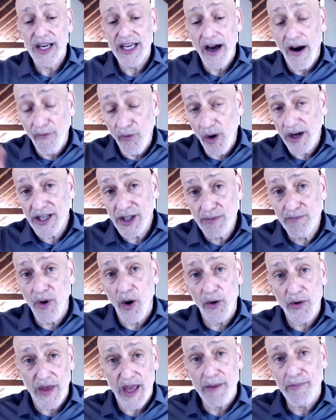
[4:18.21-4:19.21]
of what is
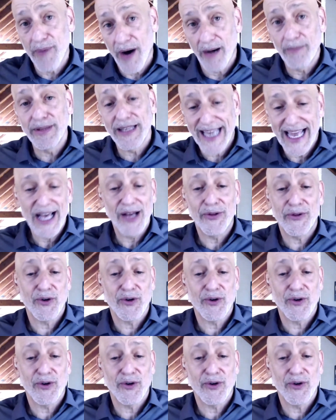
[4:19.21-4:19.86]
both a public health